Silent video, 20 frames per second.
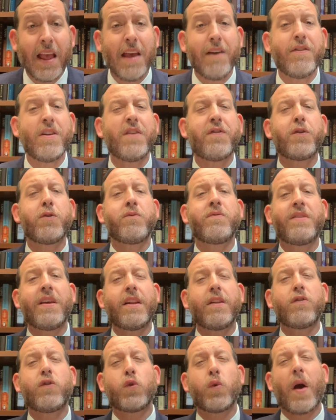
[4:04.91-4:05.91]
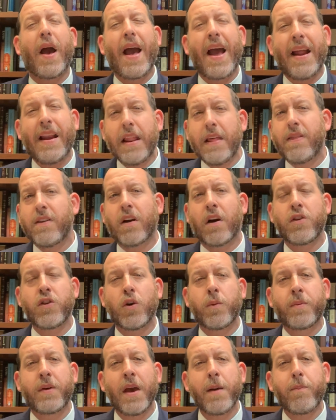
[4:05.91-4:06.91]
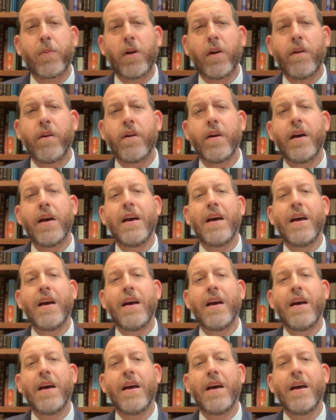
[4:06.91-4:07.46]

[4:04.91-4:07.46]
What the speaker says: even if you didn't do anything on Yom Kippur,